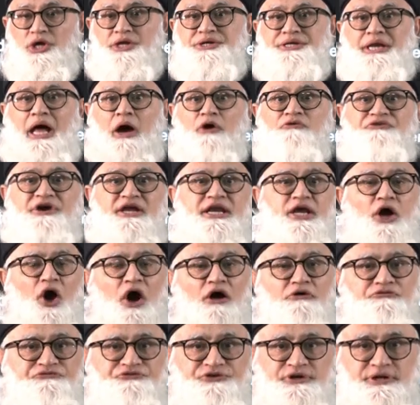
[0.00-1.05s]
Now, very
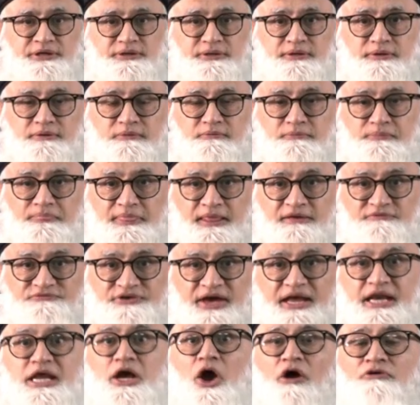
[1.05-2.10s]
often,
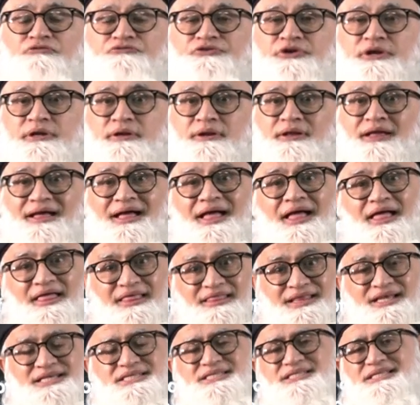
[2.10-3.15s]
very often,
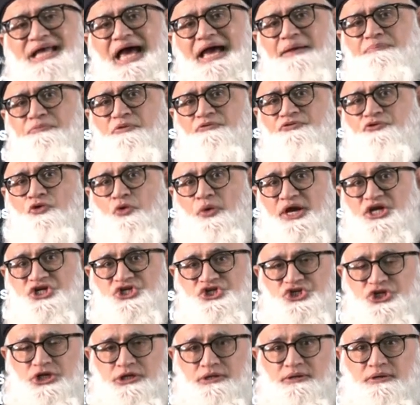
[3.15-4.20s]
this type of
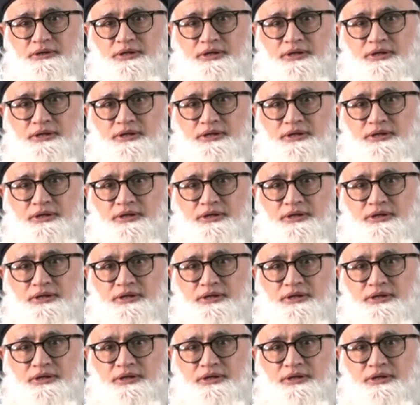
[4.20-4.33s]
question,